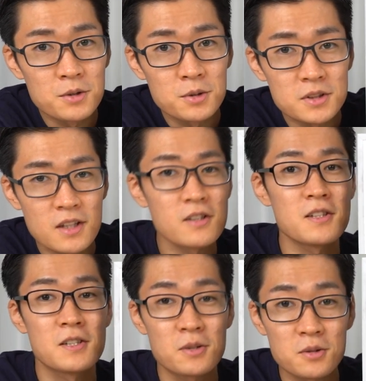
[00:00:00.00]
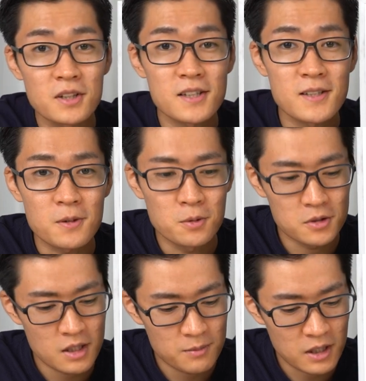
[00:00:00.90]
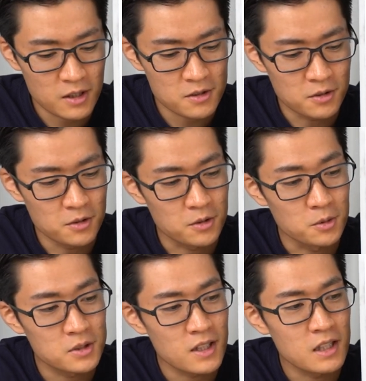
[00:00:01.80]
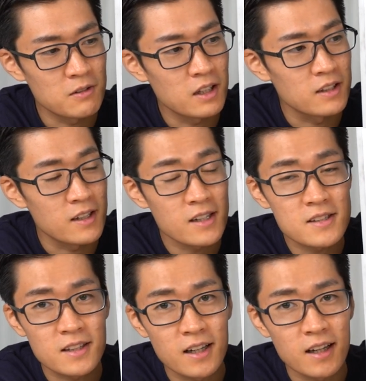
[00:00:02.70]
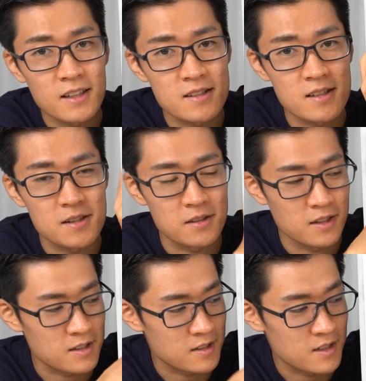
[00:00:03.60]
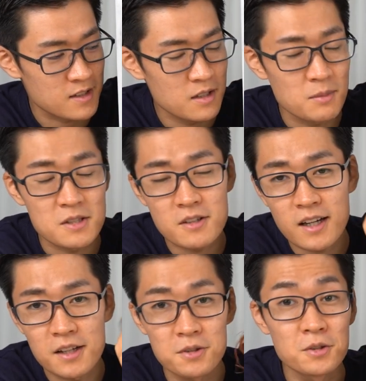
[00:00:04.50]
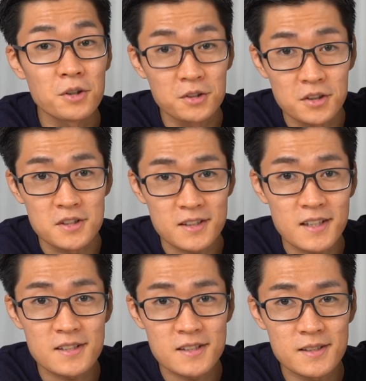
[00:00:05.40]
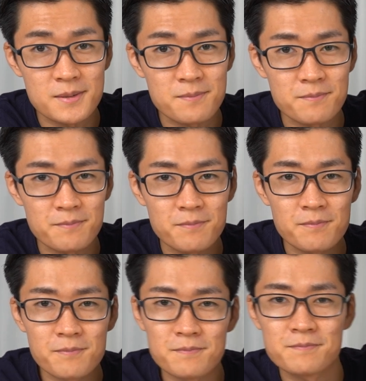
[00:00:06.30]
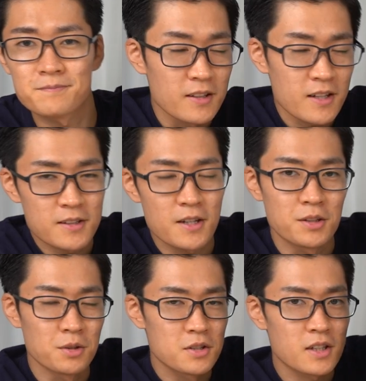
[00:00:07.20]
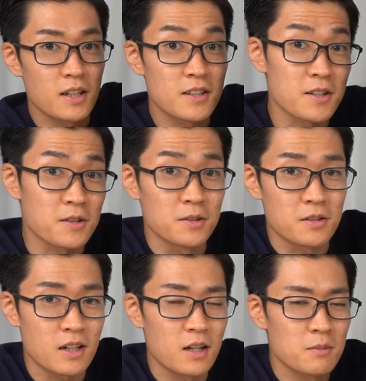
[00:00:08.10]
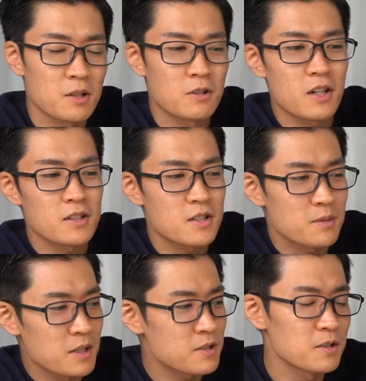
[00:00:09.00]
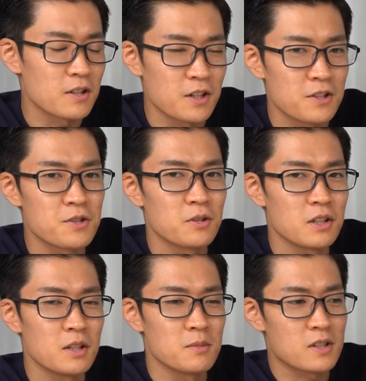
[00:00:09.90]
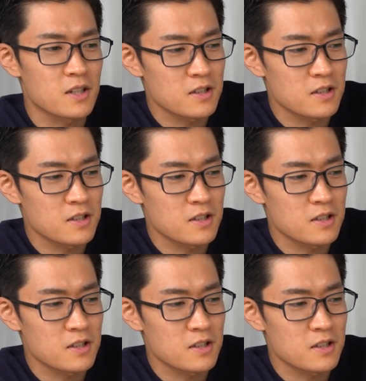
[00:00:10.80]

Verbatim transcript: If the magnetic flux interlinks with the wire, a voltage is generated in the wire. That is induced noise. Why are noises generated? It's very difficult to explain.